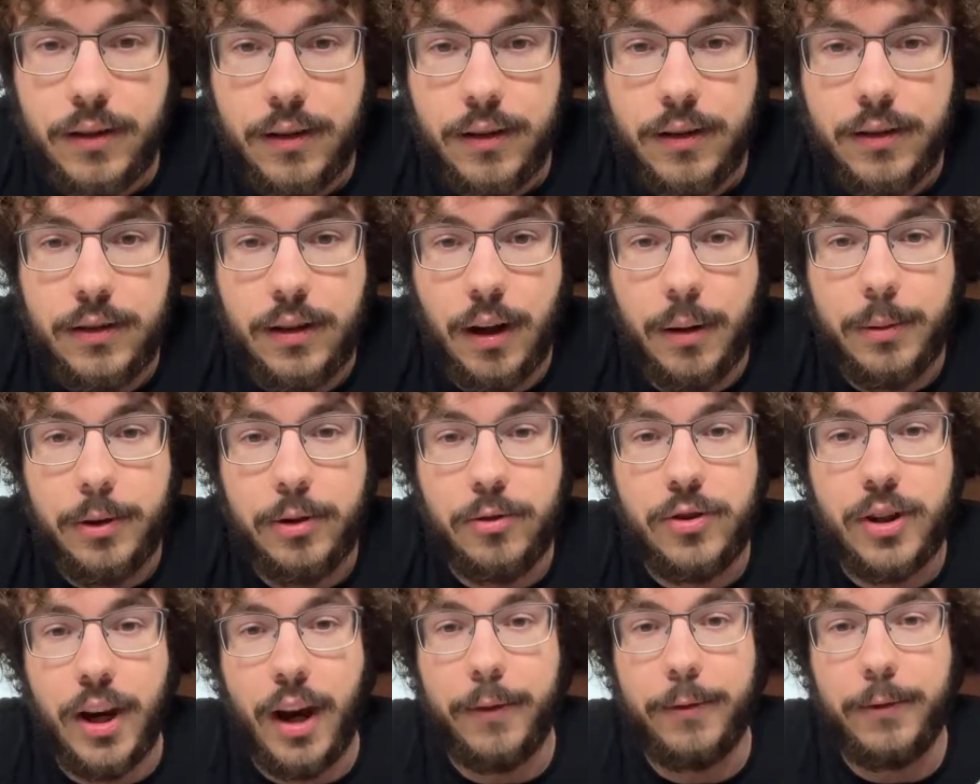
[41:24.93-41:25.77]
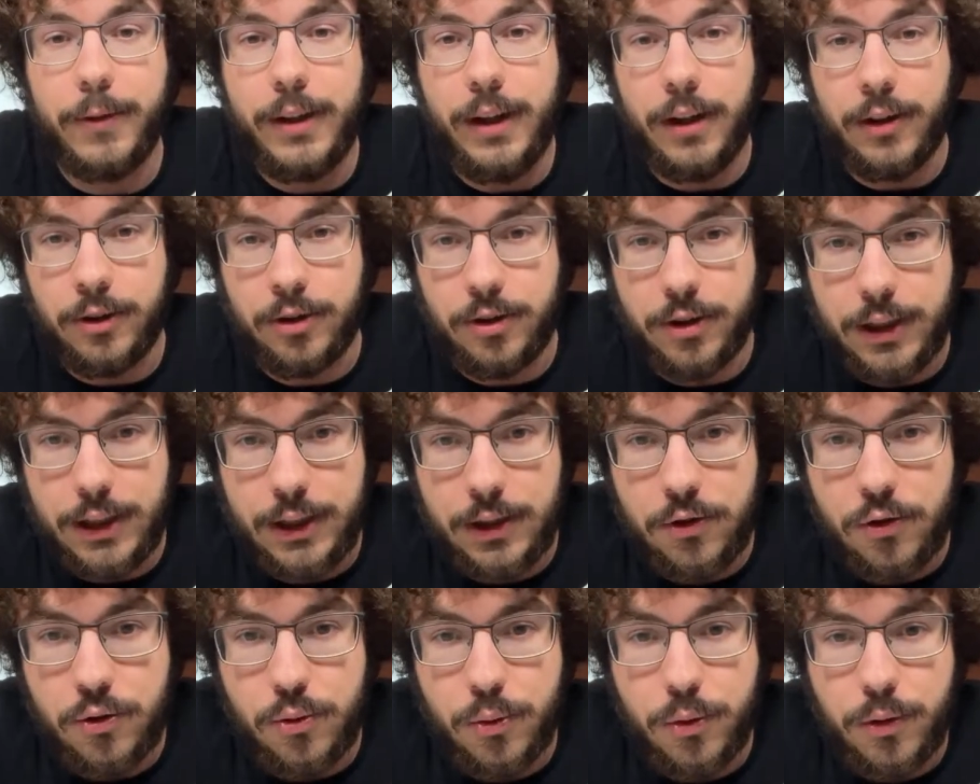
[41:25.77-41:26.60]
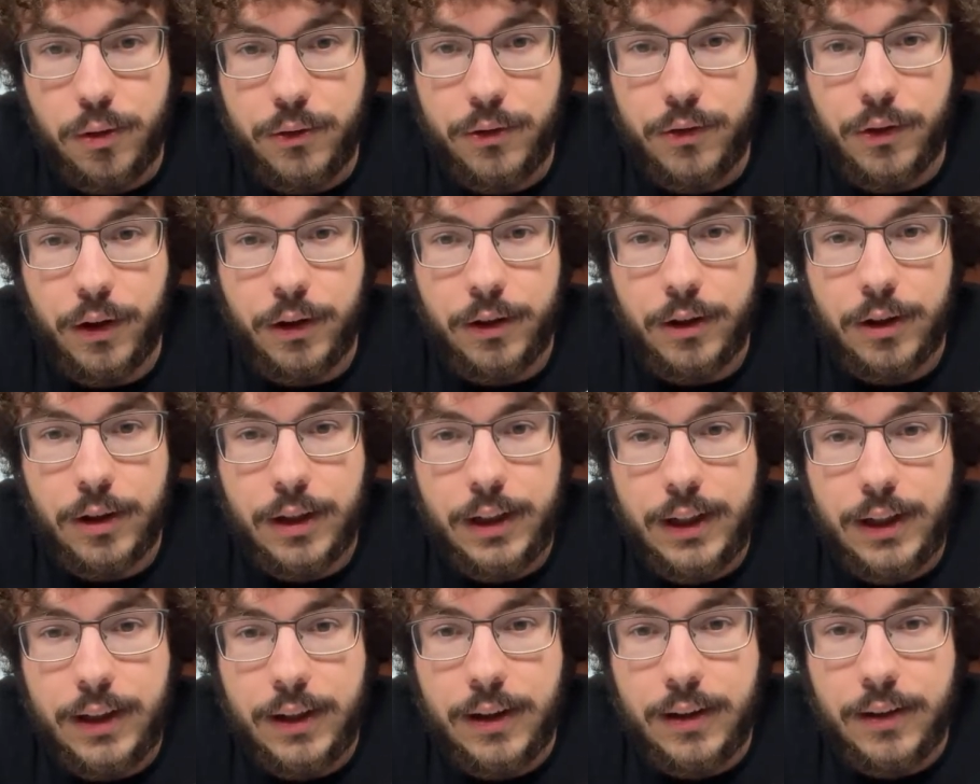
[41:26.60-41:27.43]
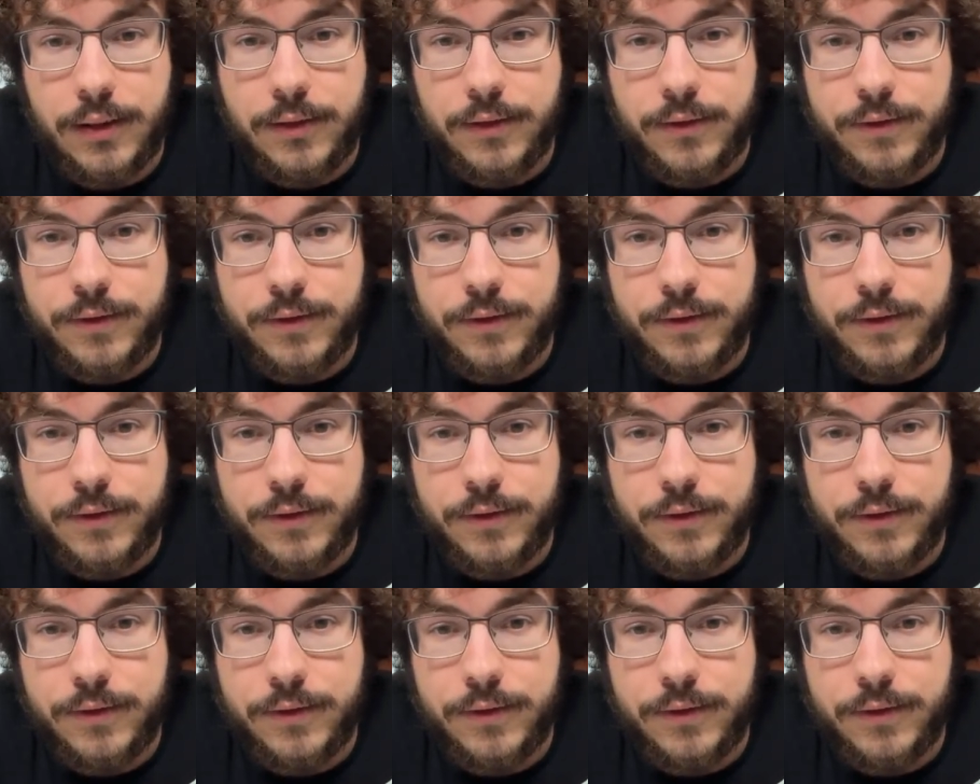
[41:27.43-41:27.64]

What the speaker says: W. Jeffrey, agreed. Jules, agreed.